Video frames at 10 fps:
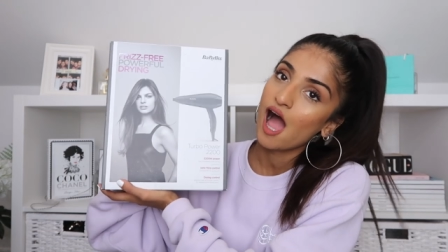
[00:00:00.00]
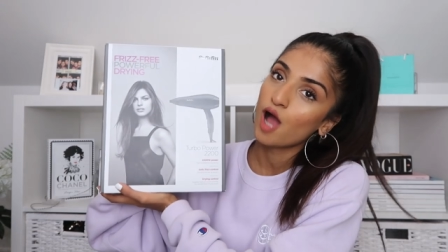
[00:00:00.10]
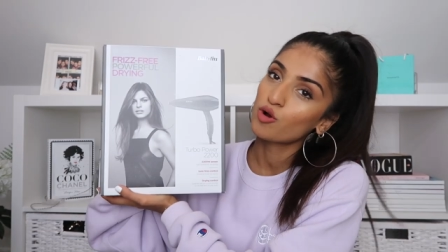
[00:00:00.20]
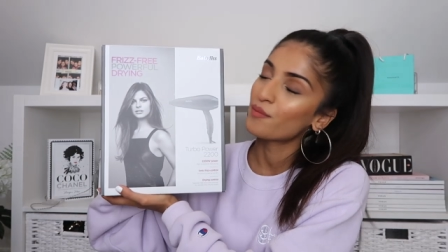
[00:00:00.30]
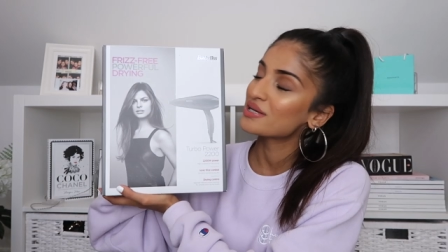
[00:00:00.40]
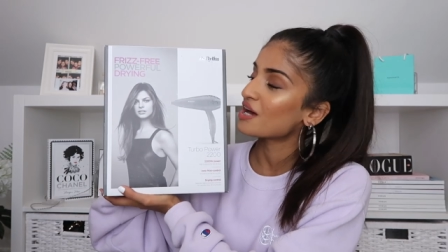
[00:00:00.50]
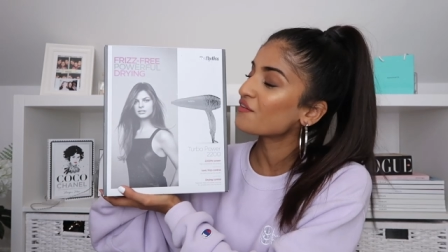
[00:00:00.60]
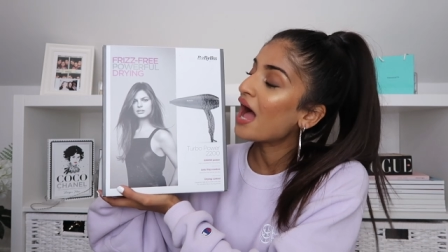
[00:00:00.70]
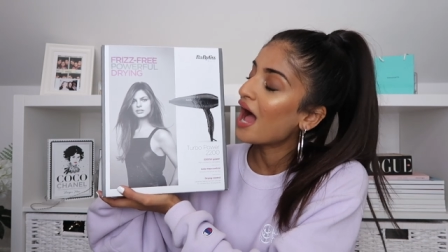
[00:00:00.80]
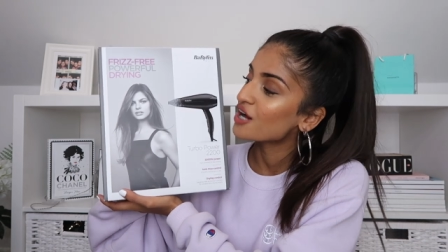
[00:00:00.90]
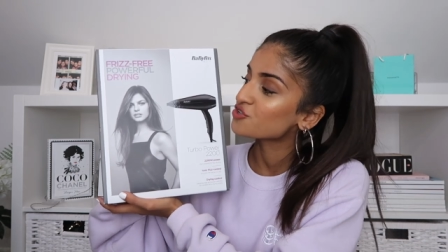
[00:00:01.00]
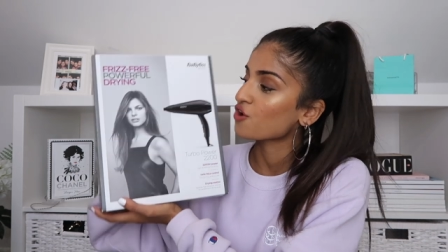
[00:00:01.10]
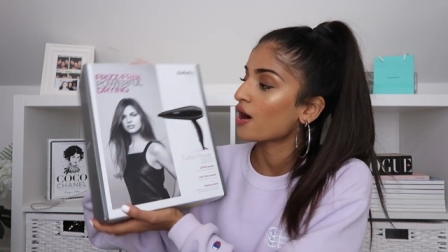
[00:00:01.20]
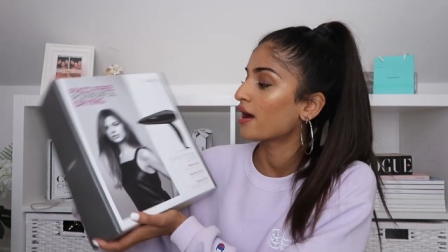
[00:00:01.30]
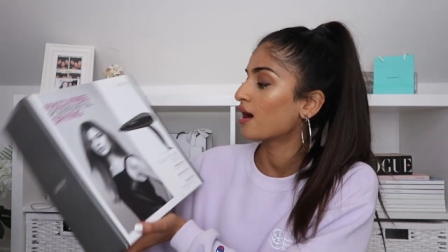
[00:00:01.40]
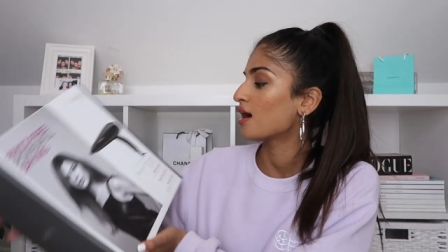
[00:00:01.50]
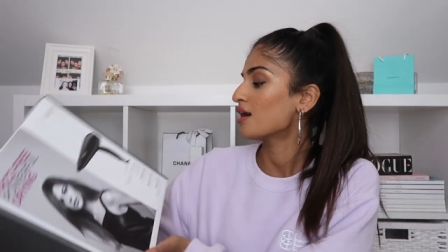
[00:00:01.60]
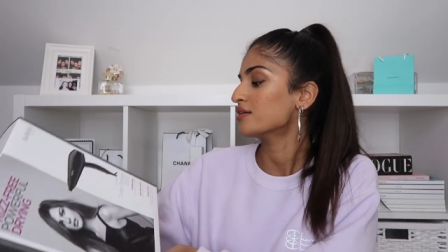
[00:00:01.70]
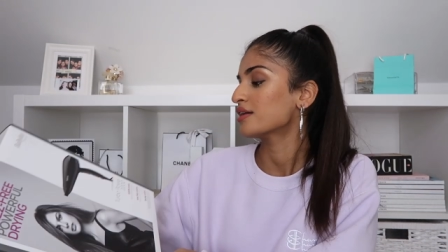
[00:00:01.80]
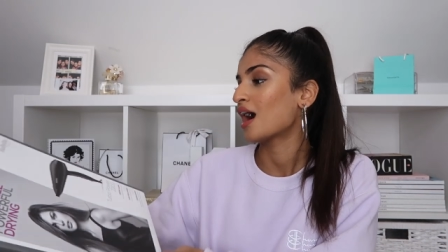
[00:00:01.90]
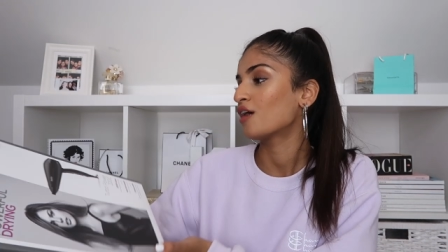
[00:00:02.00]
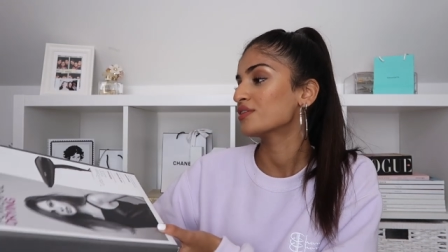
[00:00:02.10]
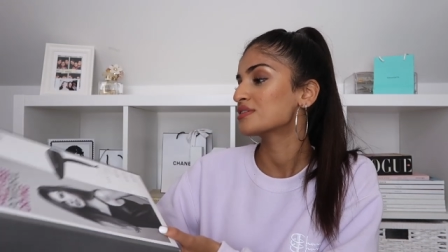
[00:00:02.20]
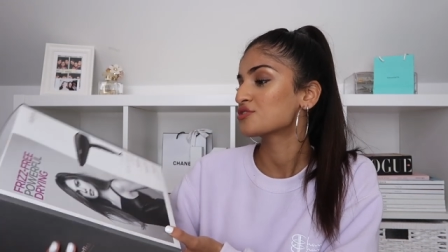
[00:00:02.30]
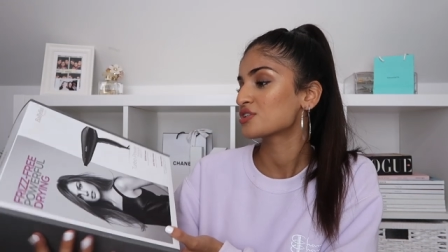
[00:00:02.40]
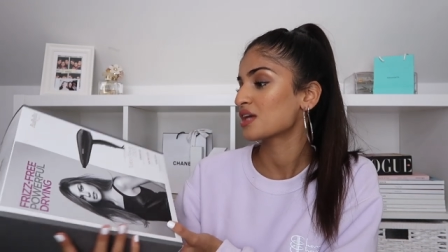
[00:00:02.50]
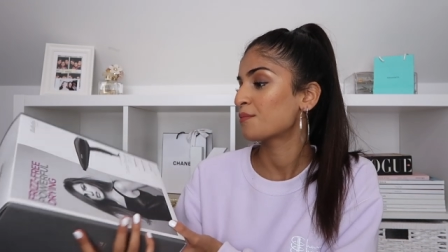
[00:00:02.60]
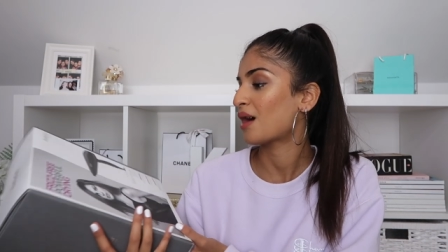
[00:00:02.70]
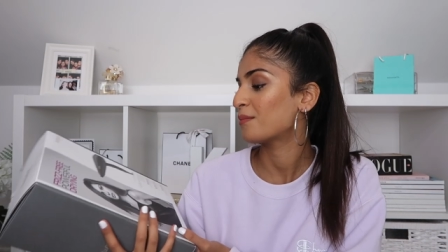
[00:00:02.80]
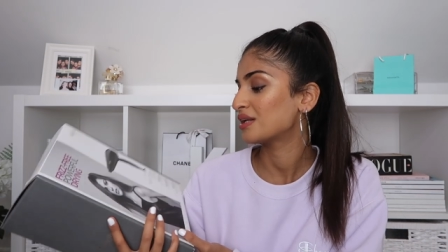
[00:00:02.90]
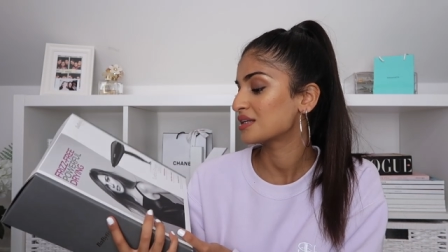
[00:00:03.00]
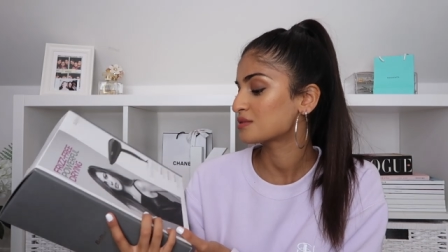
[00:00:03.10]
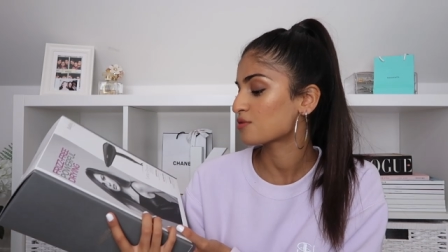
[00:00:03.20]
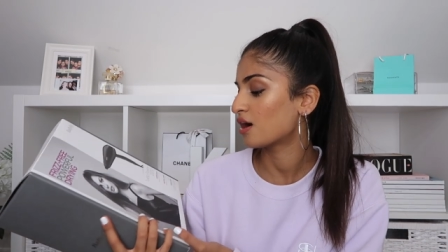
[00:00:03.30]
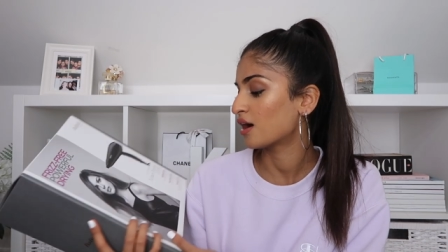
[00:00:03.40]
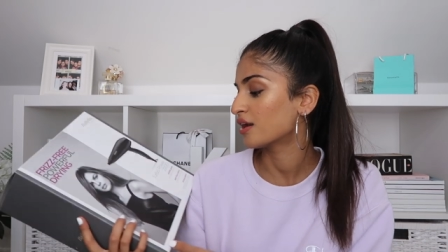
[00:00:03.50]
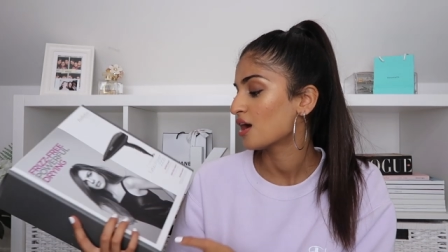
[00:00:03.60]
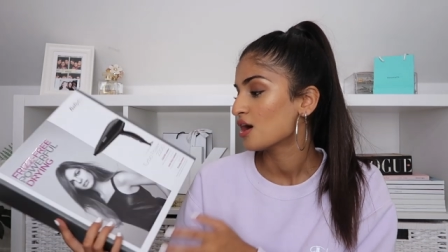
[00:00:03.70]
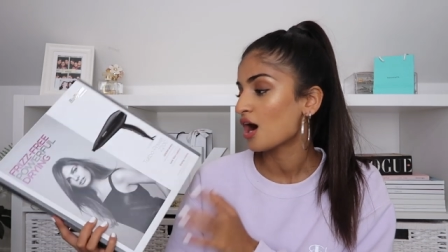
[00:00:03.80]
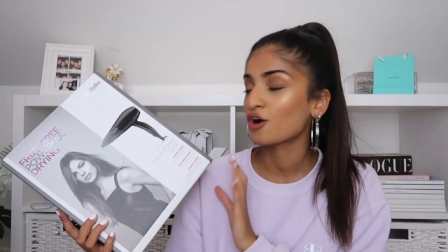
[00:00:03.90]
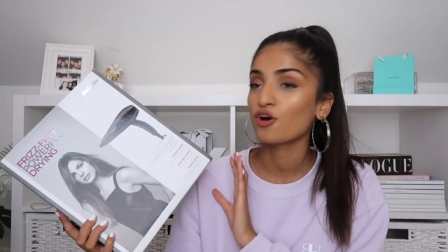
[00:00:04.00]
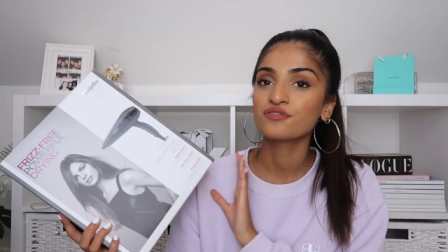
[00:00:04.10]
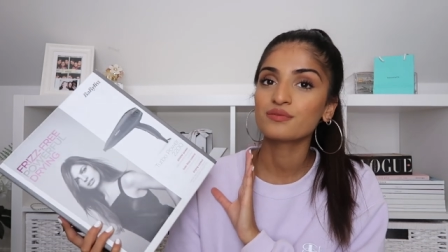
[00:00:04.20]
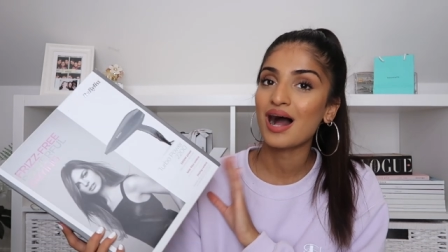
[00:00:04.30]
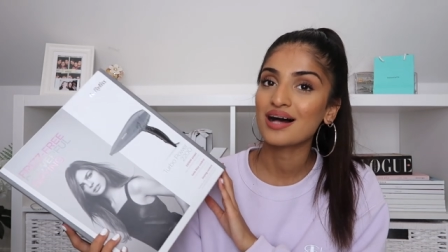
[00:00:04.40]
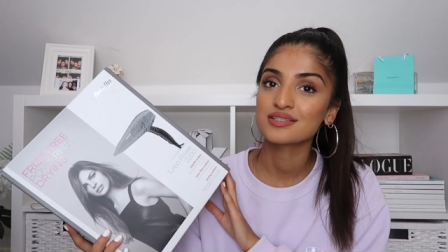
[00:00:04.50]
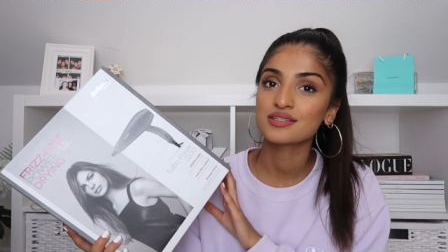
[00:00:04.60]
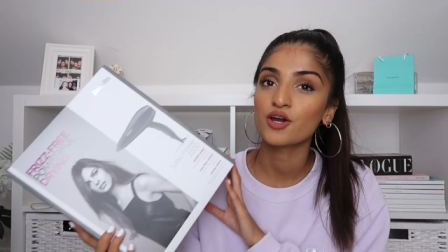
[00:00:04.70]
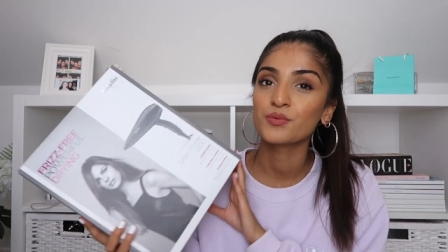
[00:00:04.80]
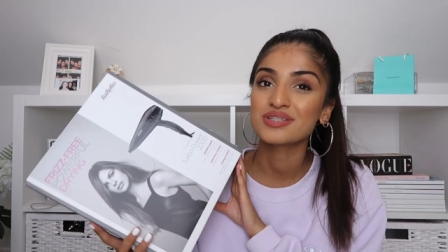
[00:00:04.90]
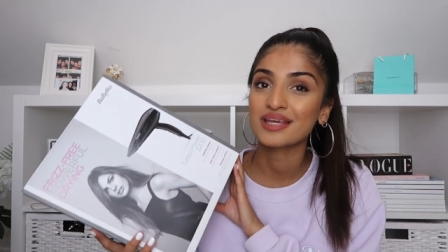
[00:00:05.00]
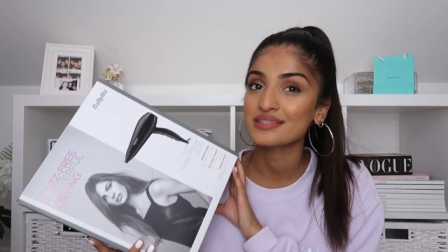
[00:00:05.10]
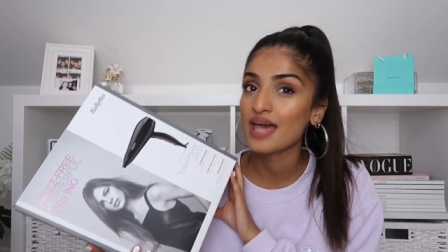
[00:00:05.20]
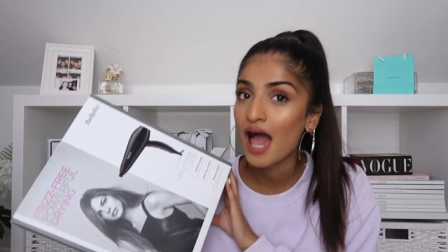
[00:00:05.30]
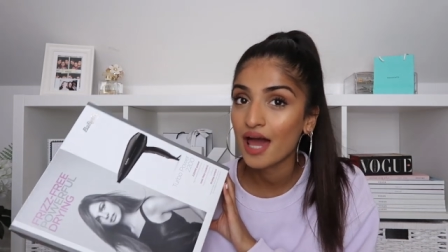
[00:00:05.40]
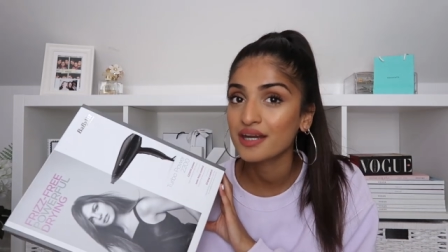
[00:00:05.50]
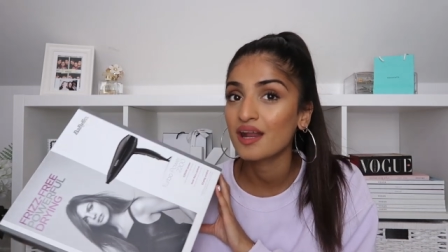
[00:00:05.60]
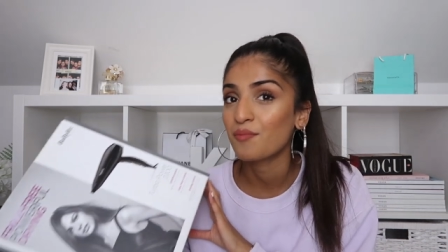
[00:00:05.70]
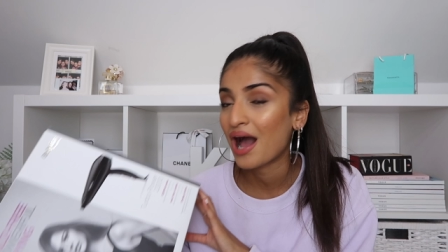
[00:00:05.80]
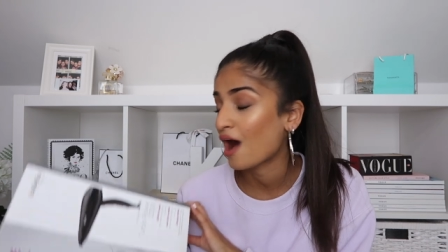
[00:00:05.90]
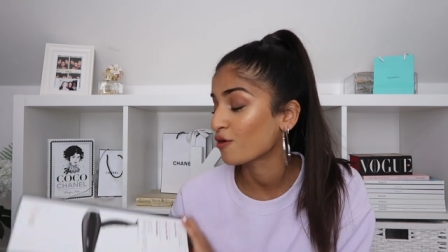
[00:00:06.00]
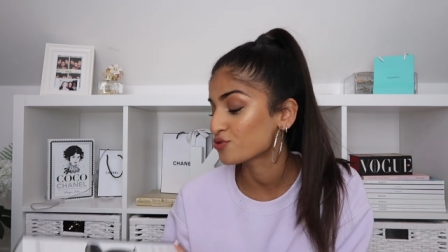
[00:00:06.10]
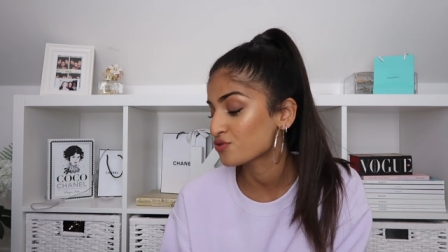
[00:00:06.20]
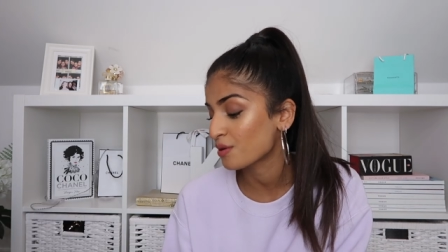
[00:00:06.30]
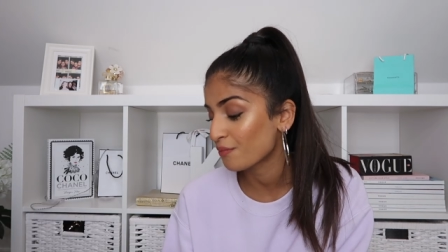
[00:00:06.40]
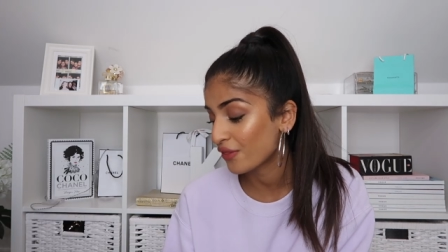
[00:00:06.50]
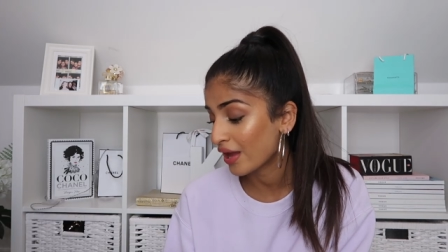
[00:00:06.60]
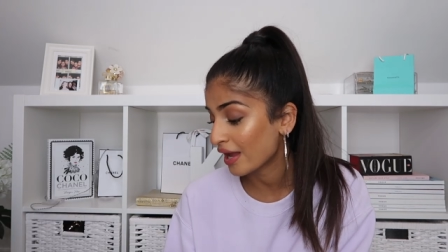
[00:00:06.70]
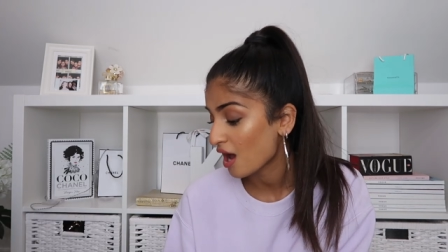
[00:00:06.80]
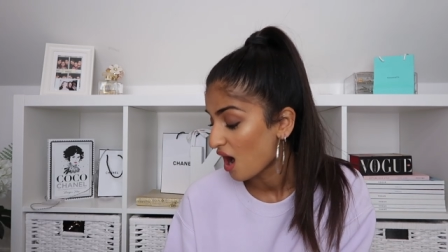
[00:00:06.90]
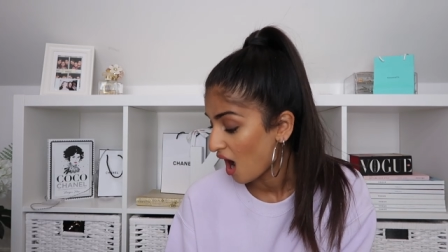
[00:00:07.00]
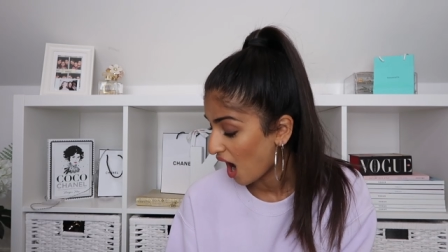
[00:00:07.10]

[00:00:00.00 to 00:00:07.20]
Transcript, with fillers: I got myself a hairdryer. Now this is just a Babyliss one. I got it from Asda. It was like ten pounds or something.